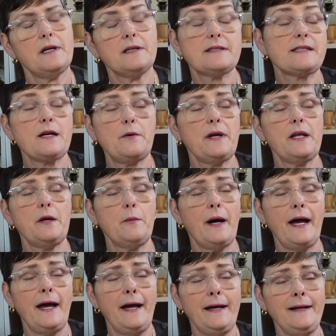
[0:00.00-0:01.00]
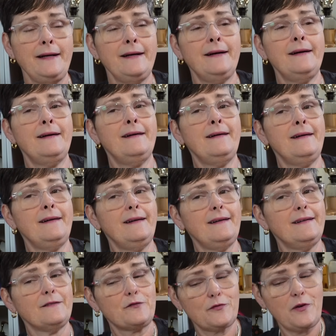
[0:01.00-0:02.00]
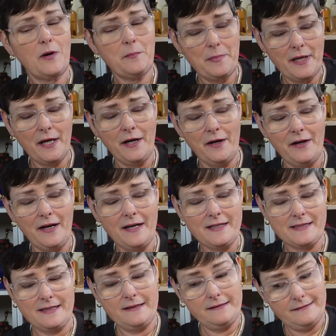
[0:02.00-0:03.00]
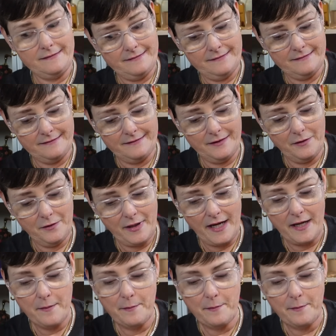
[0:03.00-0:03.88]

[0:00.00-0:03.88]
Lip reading: So anyway, from Bill, I was like, oh, okay.